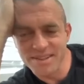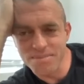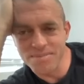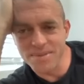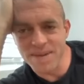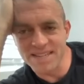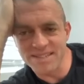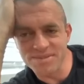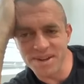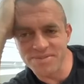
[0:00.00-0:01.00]
the, the
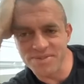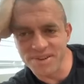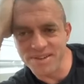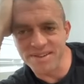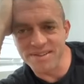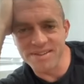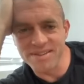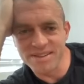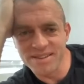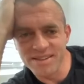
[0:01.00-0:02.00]
magic's right in front of you, dude.
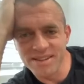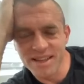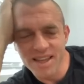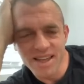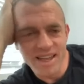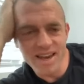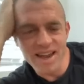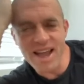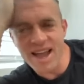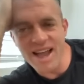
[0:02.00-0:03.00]
And
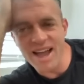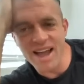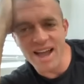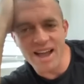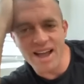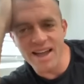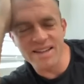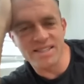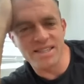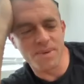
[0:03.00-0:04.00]
I I
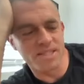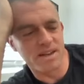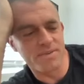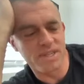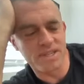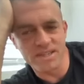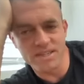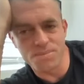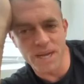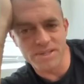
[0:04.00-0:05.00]
didn't see myself as
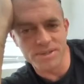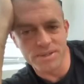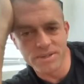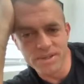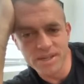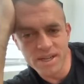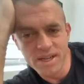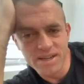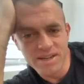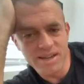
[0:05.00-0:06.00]
anything special.
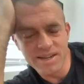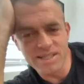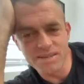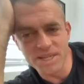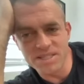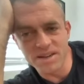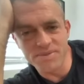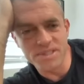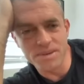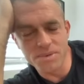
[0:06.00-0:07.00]
I didn't see
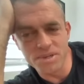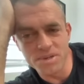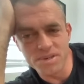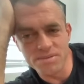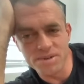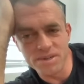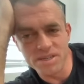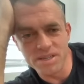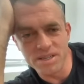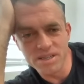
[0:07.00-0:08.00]
myself as someone who could
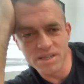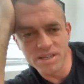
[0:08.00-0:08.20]
really